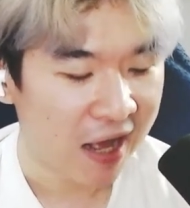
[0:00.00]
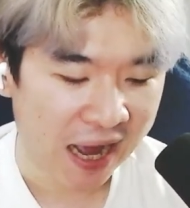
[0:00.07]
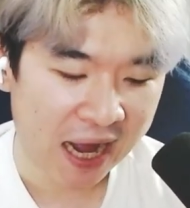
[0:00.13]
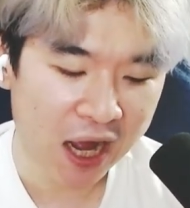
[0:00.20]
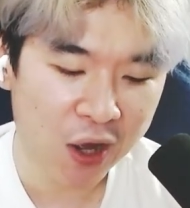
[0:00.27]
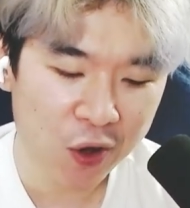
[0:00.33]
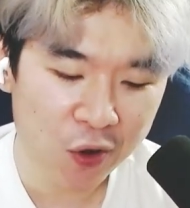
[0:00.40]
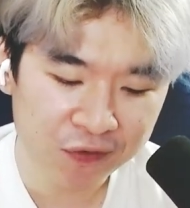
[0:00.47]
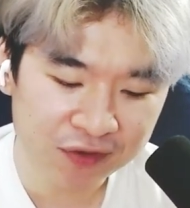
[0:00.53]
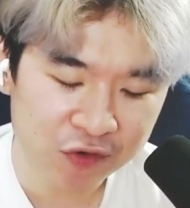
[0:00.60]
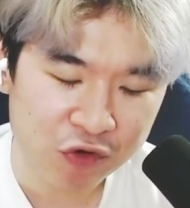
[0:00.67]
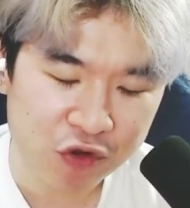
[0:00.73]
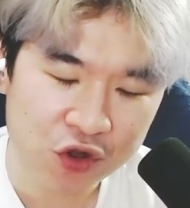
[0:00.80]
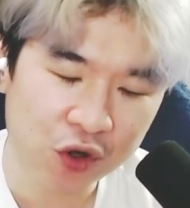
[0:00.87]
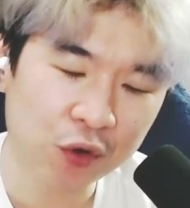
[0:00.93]
how
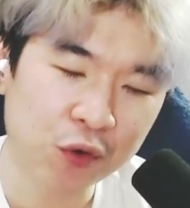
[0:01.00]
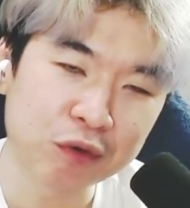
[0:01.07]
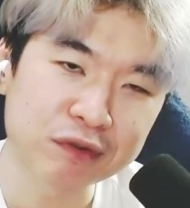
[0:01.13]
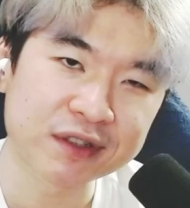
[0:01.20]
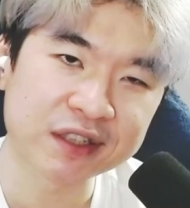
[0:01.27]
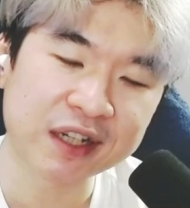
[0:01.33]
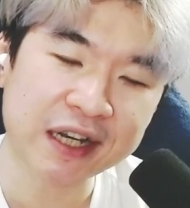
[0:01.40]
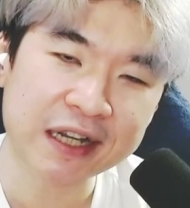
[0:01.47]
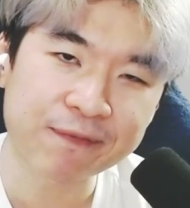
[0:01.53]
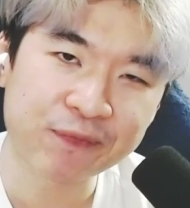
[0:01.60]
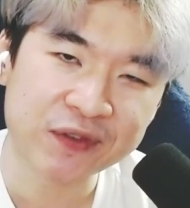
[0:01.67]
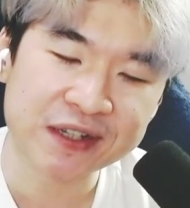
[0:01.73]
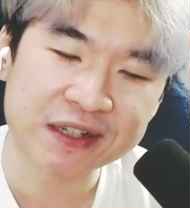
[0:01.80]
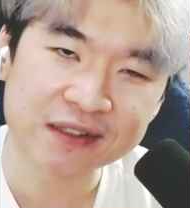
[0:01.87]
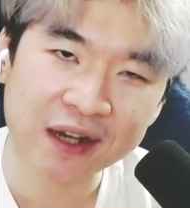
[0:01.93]
do shows like
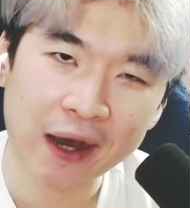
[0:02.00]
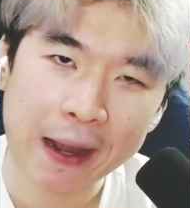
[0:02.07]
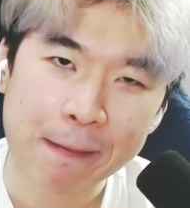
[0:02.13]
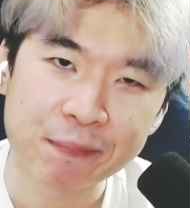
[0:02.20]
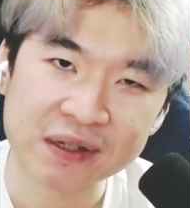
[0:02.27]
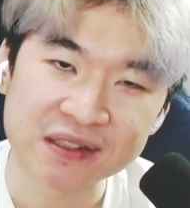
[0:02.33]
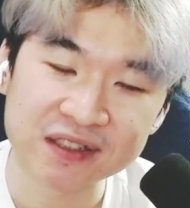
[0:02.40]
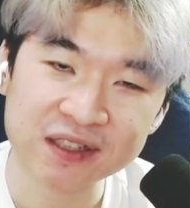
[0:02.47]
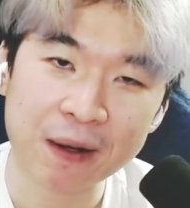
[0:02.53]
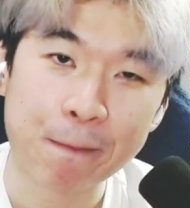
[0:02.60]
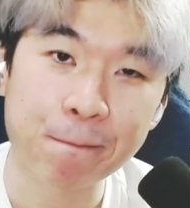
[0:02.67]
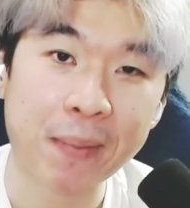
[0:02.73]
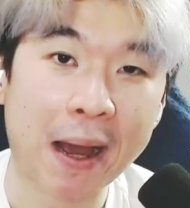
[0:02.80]
this hype us up?